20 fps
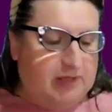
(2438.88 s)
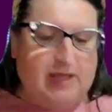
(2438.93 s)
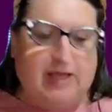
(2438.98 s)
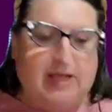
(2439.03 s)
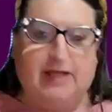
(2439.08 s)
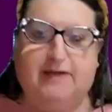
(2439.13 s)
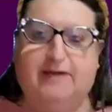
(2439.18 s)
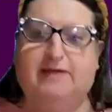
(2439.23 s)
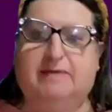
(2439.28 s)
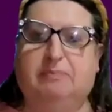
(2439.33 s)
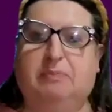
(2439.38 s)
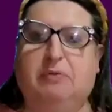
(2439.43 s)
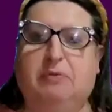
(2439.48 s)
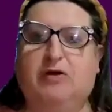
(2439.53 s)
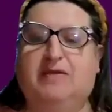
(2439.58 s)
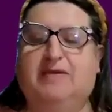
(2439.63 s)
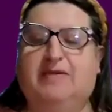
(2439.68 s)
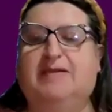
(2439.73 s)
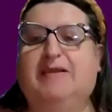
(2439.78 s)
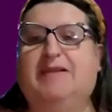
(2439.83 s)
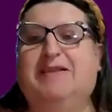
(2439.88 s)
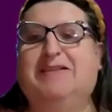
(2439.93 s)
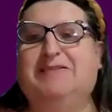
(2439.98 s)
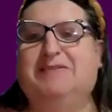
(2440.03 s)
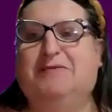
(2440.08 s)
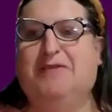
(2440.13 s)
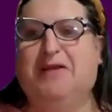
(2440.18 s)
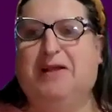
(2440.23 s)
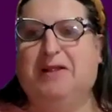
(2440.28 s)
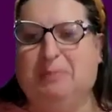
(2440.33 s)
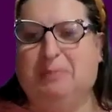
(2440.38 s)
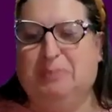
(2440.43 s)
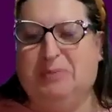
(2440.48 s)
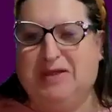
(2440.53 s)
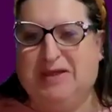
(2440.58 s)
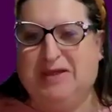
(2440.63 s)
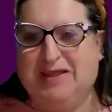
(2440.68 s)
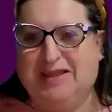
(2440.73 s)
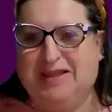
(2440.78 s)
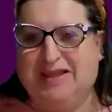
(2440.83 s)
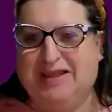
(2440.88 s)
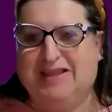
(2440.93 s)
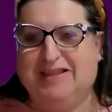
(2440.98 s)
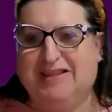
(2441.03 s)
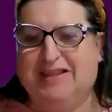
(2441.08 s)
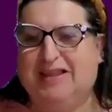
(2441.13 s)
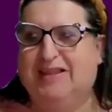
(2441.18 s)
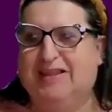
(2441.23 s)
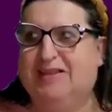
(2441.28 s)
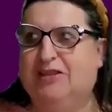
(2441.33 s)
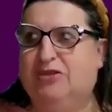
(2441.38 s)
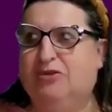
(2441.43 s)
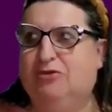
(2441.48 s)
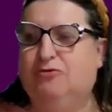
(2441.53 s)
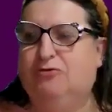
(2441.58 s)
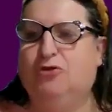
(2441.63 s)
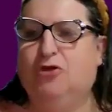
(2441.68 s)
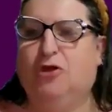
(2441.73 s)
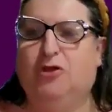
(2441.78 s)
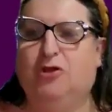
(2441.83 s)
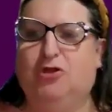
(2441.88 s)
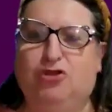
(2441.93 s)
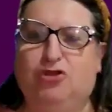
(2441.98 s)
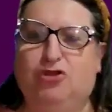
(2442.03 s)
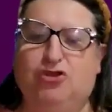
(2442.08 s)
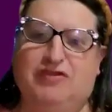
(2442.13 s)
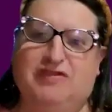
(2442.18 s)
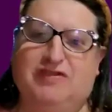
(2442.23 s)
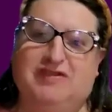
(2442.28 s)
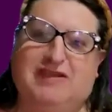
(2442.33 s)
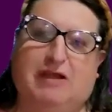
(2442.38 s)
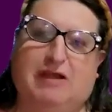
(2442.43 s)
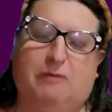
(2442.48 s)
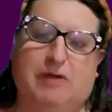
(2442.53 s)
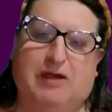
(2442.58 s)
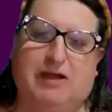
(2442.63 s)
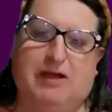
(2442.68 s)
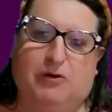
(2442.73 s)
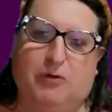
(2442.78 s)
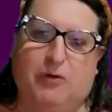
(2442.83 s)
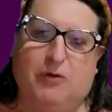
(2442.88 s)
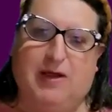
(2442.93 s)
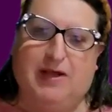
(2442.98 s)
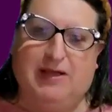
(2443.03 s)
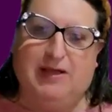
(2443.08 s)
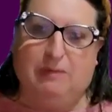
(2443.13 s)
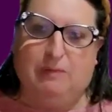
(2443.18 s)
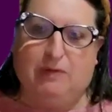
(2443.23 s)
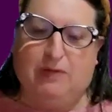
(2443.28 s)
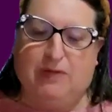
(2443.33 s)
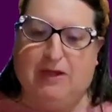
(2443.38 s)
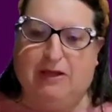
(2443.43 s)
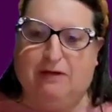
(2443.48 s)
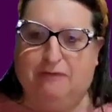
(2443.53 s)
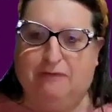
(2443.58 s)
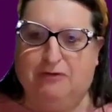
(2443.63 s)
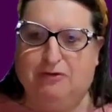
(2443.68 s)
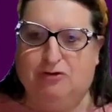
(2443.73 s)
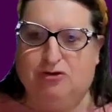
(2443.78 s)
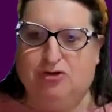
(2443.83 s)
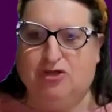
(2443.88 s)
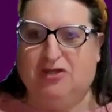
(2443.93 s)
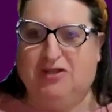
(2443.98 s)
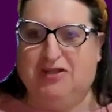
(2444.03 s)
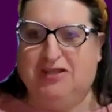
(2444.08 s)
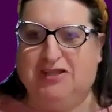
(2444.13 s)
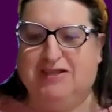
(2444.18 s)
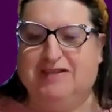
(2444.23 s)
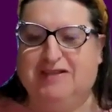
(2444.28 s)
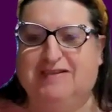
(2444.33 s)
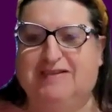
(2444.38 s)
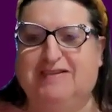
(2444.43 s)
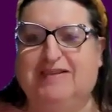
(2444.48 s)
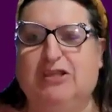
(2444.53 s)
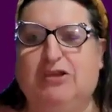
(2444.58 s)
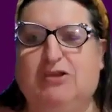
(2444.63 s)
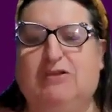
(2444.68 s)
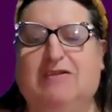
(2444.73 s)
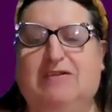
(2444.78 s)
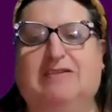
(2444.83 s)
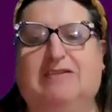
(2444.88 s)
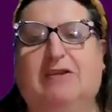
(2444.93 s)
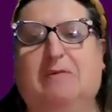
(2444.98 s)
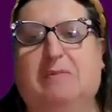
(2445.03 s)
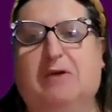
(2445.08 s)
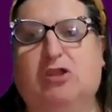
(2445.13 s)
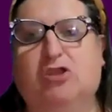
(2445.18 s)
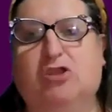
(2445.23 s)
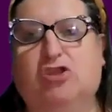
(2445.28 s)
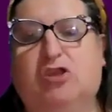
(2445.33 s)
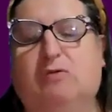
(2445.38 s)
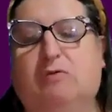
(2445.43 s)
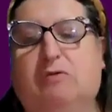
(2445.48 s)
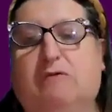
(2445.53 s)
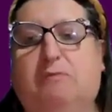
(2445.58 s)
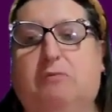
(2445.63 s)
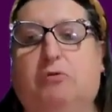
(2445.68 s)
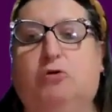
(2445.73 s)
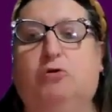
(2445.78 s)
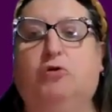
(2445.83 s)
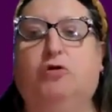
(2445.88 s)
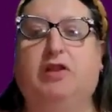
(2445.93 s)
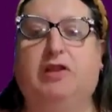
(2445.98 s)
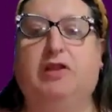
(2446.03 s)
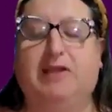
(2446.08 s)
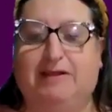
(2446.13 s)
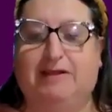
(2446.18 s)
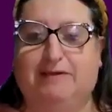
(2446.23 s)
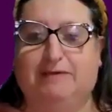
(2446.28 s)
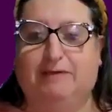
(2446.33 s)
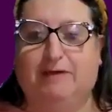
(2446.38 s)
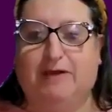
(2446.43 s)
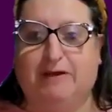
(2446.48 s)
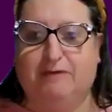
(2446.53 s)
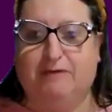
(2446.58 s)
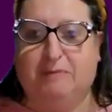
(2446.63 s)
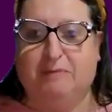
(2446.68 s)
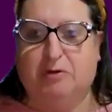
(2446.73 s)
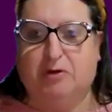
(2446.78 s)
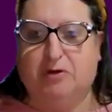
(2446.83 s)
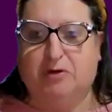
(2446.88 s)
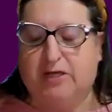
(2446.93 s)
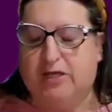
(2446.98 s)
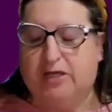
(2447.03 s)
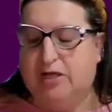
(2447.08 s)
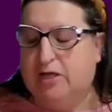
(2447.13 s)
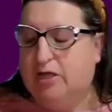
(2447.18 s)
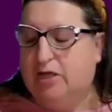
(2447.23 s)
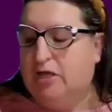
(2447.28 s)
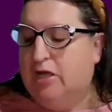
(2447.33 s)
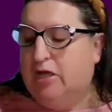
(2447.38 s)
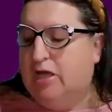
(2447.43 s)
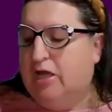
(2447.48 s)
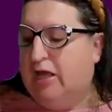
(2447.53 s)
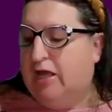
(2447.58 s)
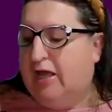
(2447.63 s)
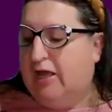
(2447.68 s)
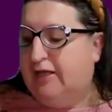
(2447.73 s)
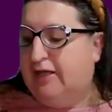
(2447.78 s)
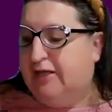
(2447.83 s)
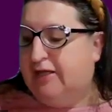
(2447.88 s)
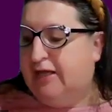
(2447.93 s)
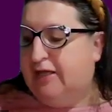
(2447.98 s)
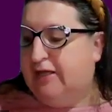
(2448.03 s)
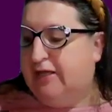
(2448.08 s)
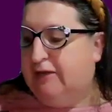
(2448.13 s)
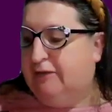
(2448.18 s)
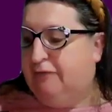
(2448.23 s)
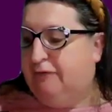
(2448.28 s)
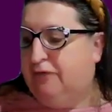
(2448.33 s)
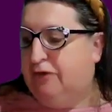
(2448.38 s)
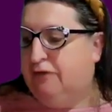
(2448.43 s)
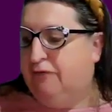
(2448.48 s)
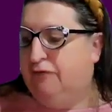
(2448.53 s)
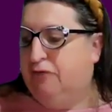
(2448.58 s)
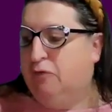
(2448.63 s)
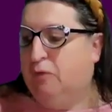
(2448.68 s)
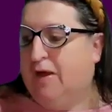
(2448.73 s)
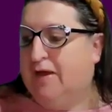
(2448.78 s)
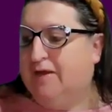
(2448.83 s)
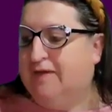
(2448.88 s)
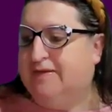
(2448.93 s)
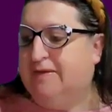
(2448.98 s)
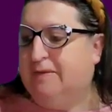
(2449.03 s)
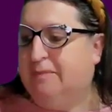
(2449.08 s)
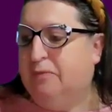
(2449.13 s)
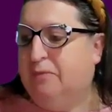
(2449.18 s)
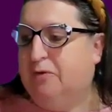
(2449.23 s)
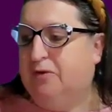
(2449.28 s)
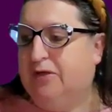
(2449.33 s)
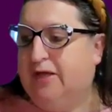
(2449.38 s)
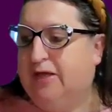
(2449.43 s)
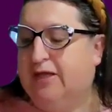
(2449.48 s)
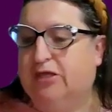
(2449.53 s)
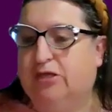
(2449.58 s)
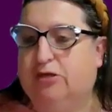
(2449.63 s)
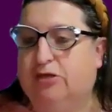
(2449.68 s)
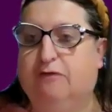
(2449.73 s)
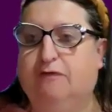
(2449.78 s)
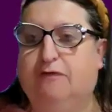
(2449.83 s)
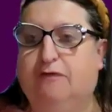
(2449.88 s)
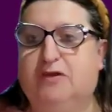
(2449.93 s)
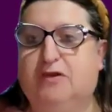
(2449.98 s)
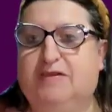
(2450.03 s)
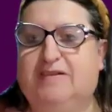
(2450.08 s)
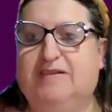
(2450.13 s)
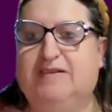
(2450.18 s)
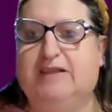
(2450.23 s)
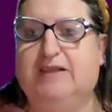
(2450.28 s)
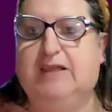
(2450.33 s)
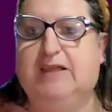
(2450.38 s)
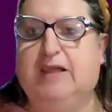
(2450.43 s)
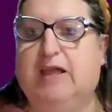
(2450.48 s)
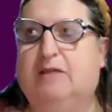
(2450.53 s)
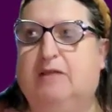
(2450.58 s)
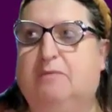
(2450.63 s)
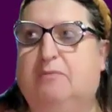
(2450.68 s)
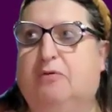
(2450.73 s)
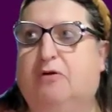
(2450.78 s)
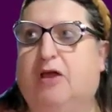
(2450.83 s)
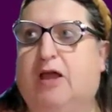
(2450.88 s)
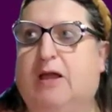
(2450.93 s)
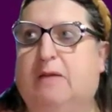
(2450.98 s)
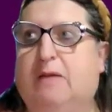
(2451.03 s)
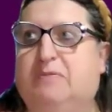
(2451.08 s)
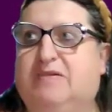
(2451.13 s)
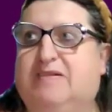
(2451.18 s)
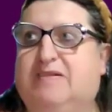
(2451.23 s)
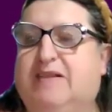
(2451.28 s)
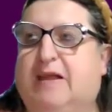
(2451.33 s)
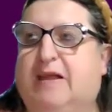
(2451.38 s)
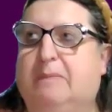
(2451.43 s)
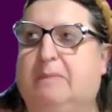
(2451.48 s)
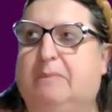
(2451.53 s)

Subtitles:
experts that are developing in the new knowledges that we are creating with our future leaders. Thank you so much. And we've put all the links for everybody. And again, if you are somebody at a university and perhaps